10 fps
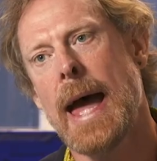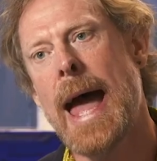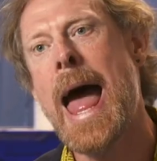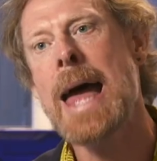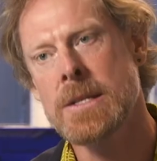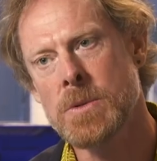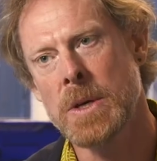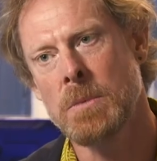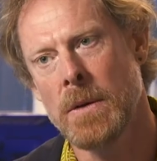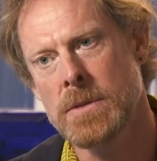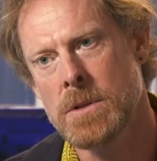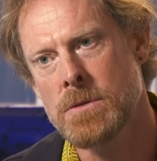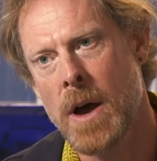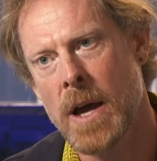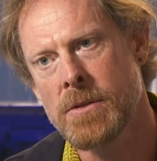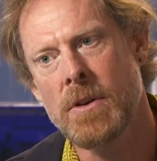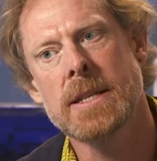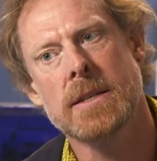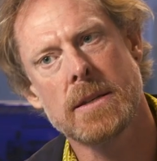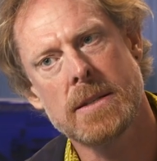And we want to drive
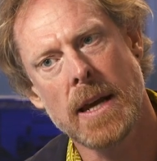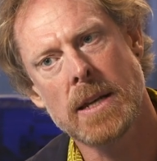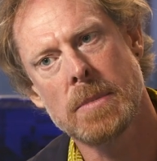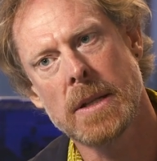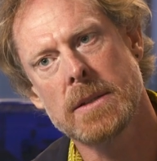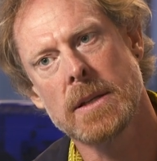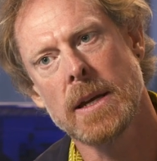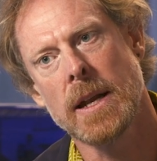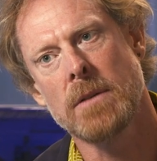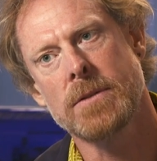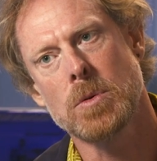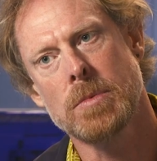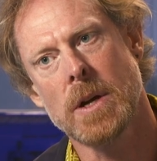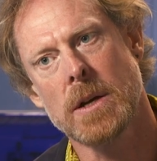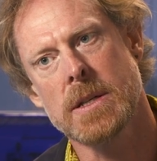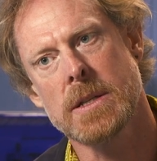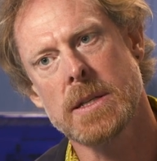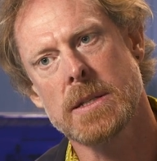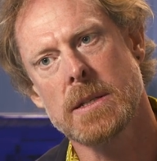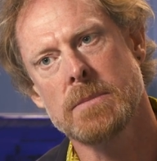greater sustainability in our food production
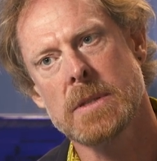system.